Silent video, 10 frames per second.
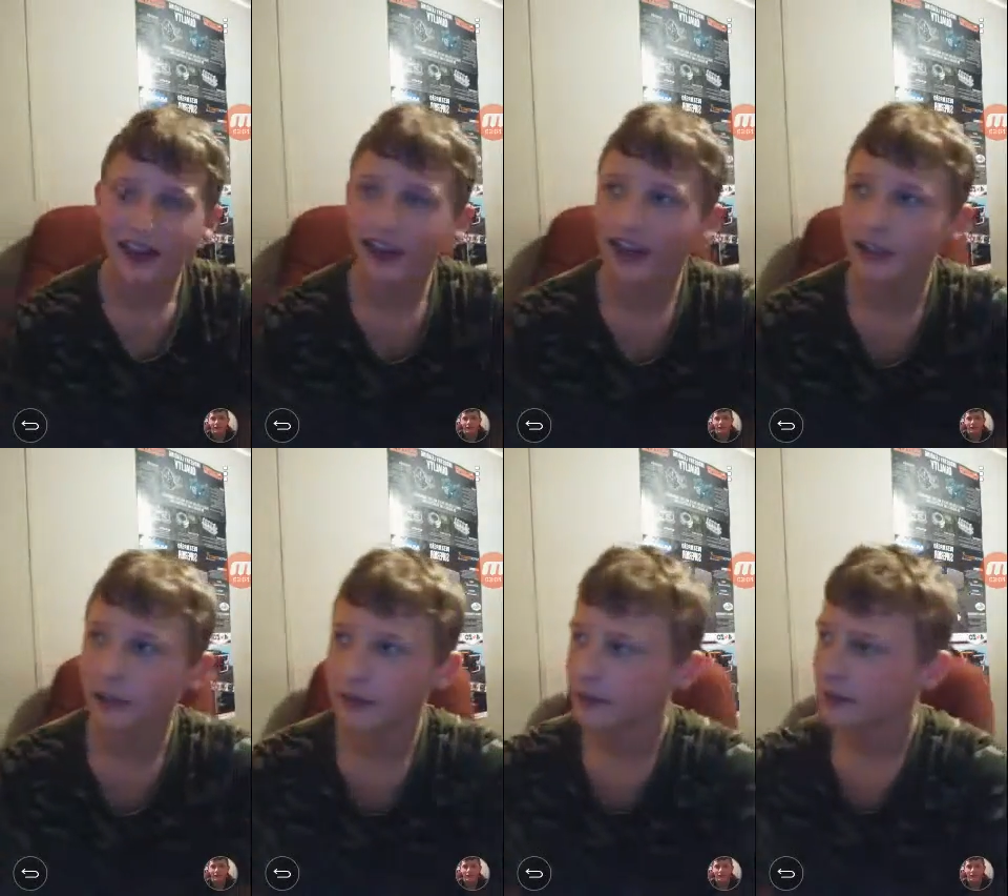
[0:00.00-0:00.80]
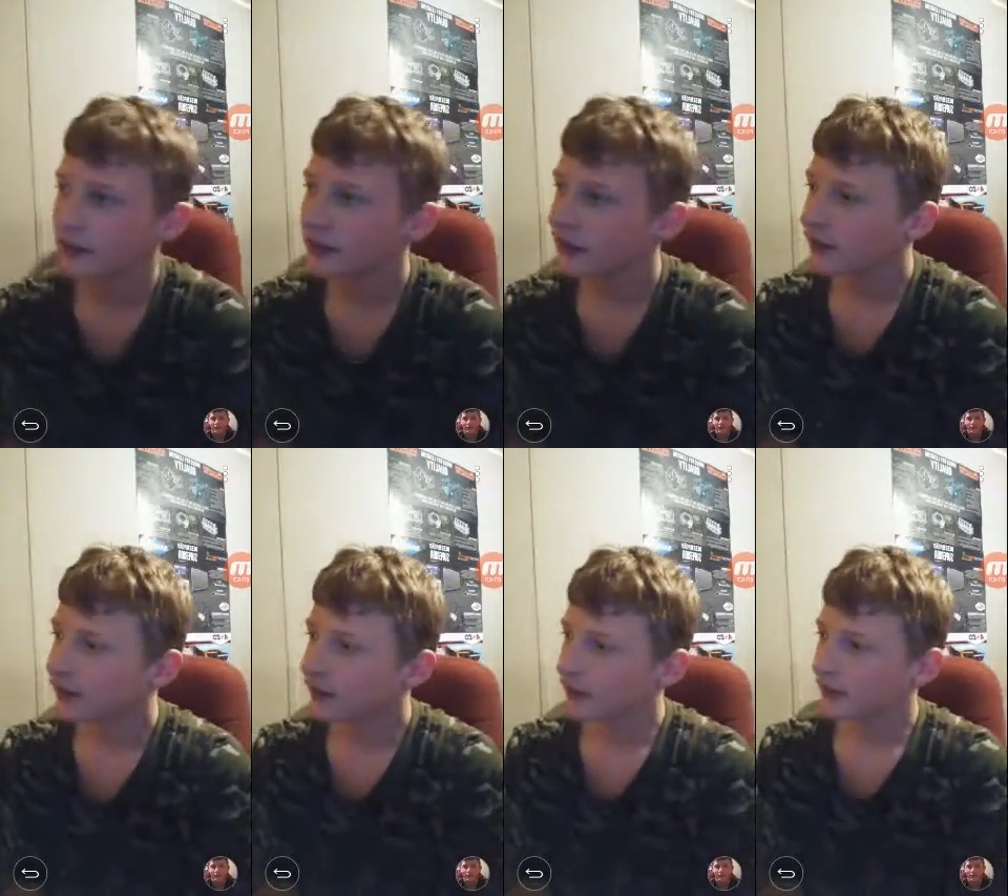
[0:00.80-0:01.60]
I had a great run,
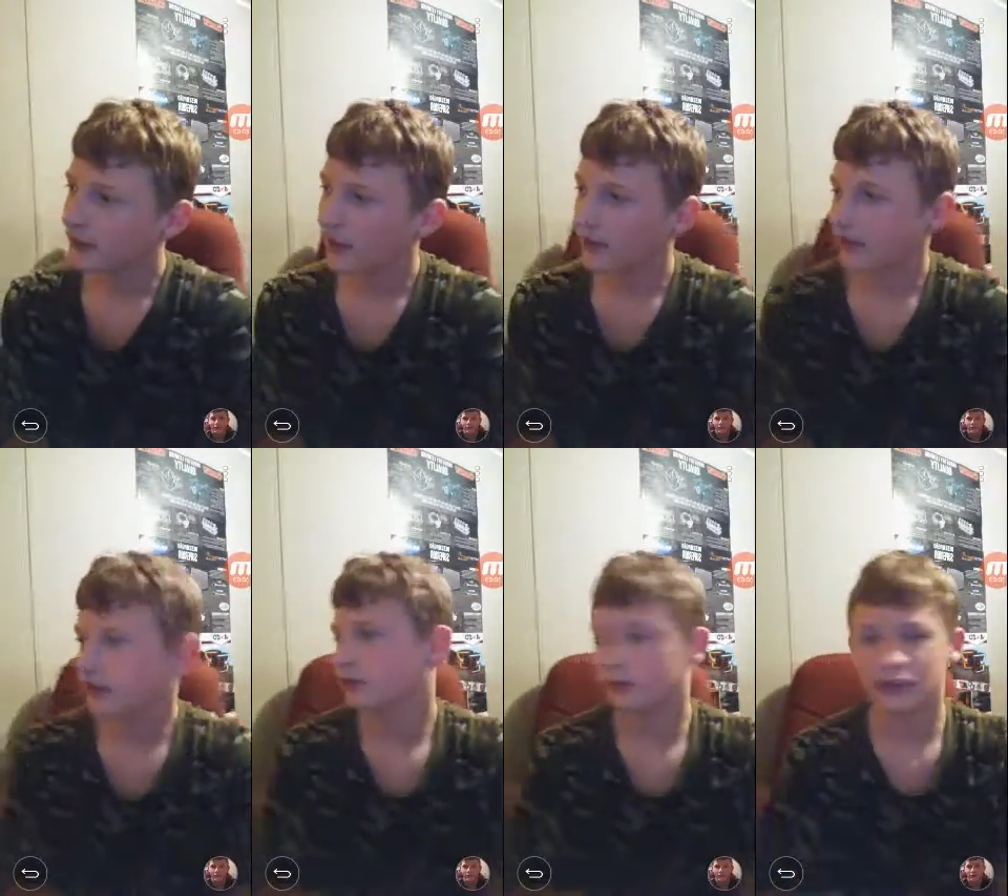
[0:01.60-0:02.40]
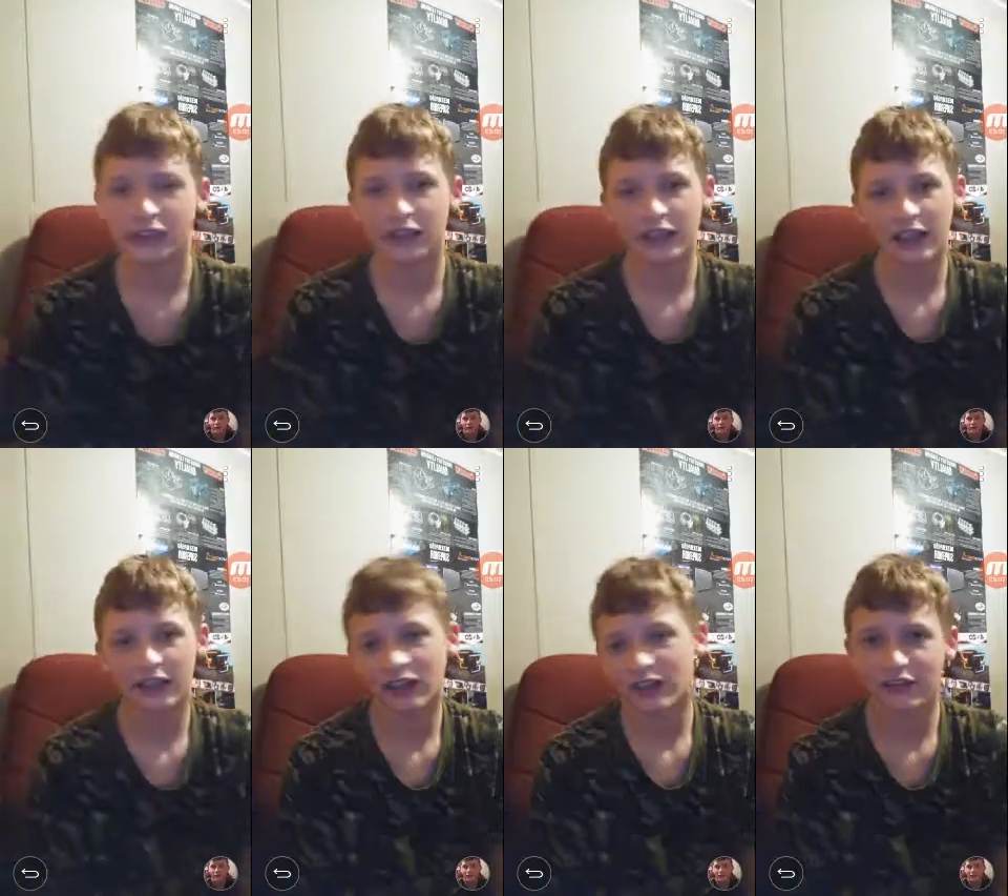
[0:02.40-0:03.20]
and we just had a
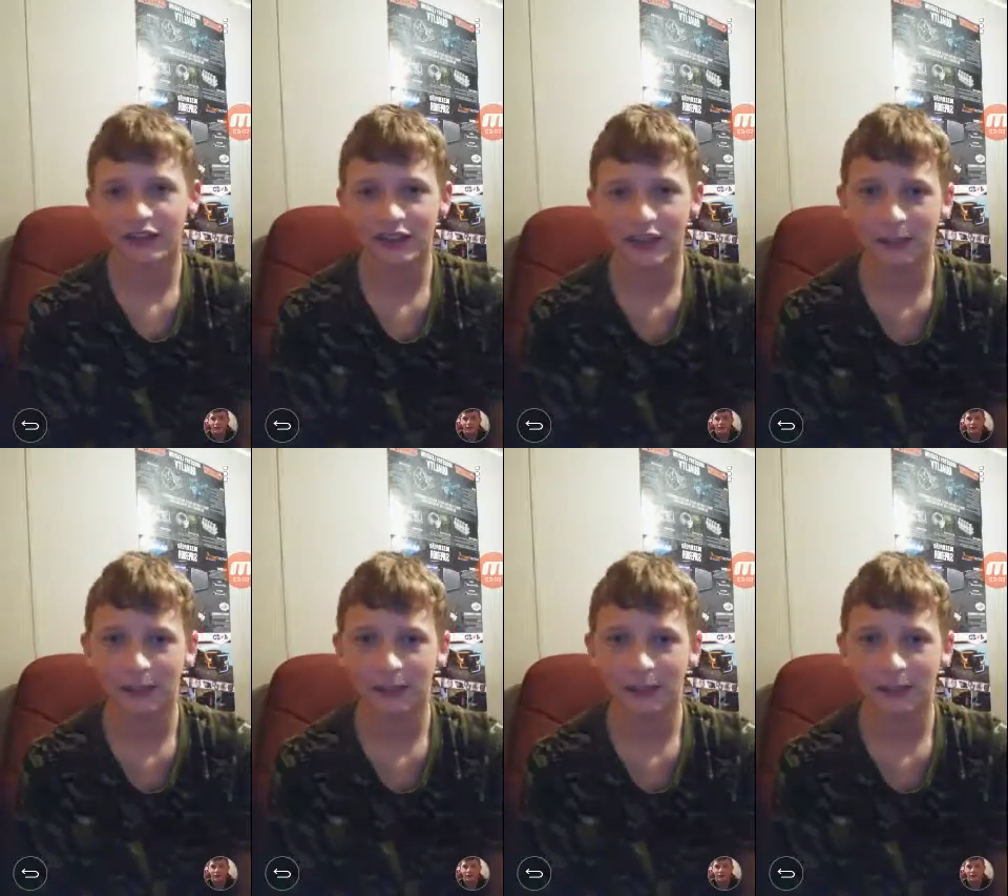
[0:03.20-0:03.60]
lot of fun.